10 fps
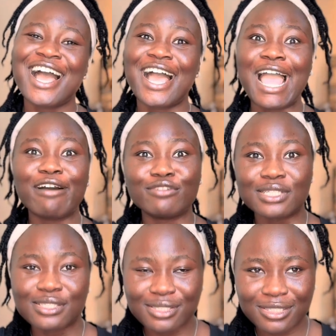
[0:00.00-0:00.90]
I
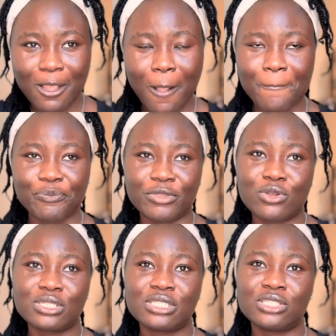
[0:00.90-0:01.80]
haven't.
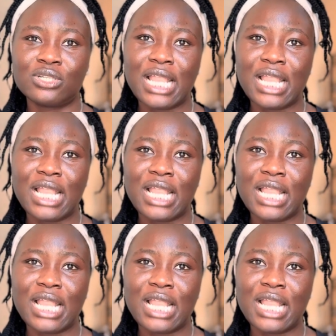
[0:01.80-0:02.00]
Because it's not